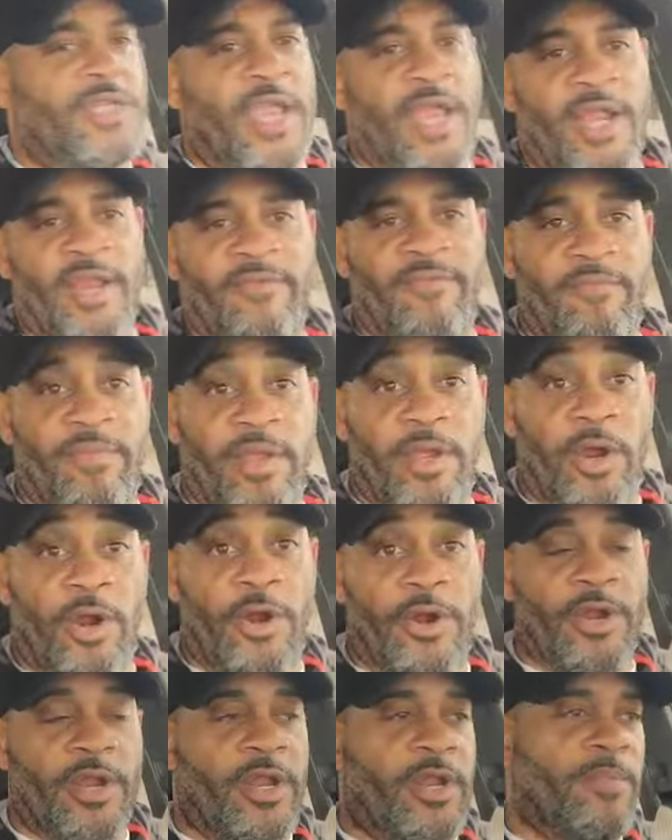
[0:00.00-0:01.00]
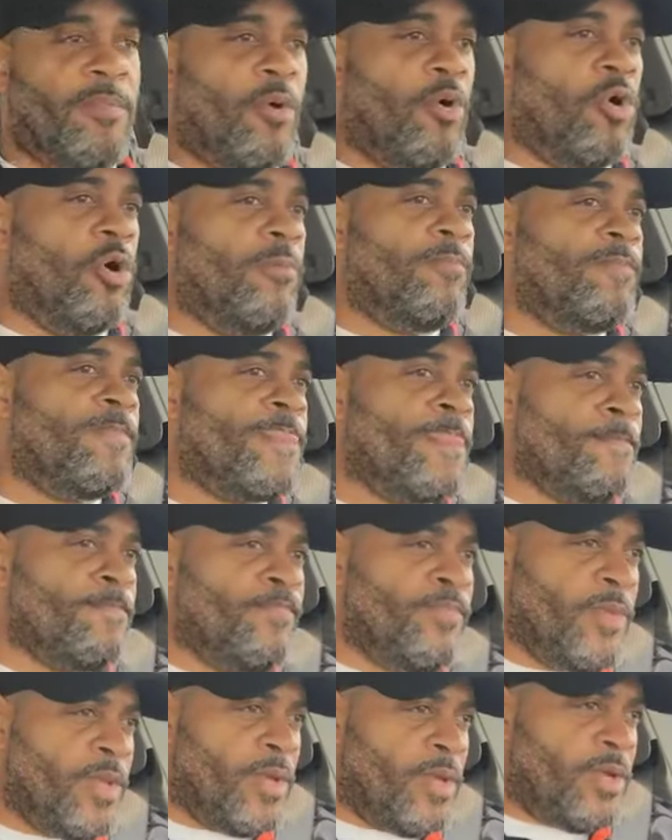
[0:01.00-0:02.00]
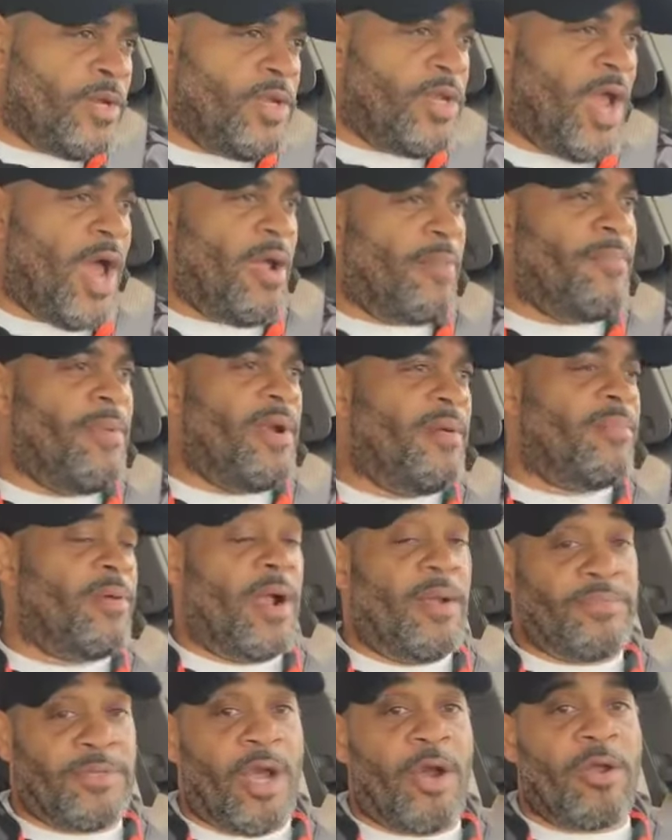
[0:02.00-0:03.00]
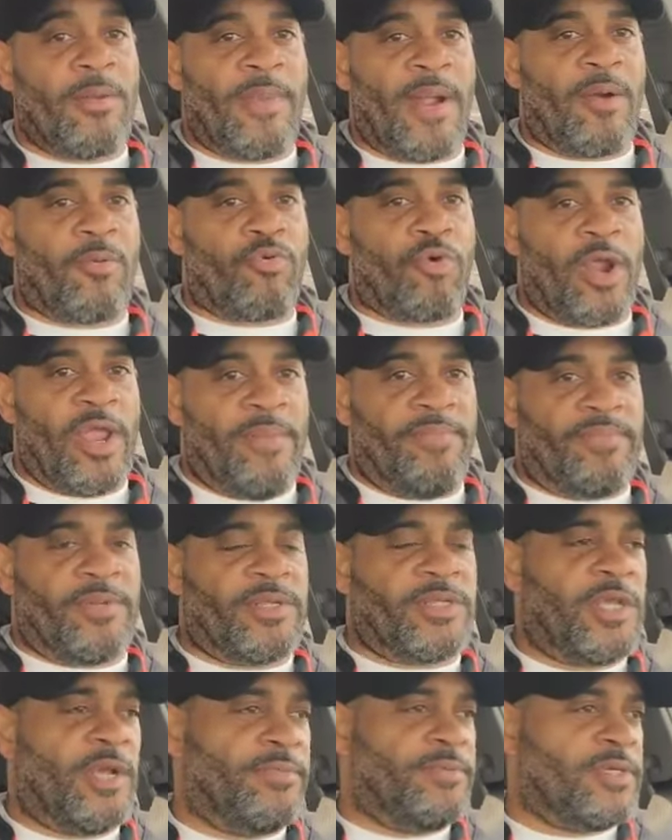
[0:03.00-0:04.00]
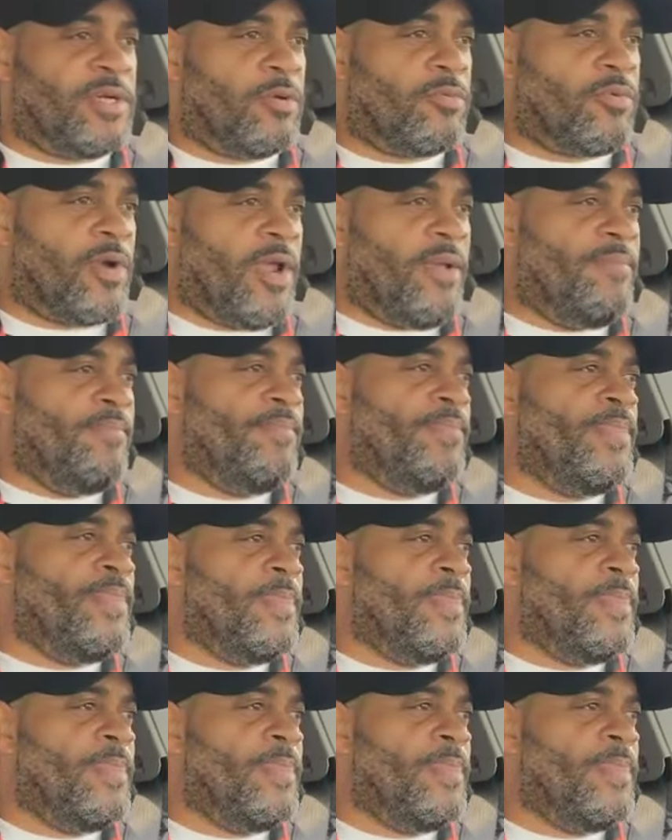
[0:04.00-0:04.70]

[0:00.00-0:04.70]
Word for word: can't even be heard anymore. Do y'all remember? I'm talking about rape, the subject of rape.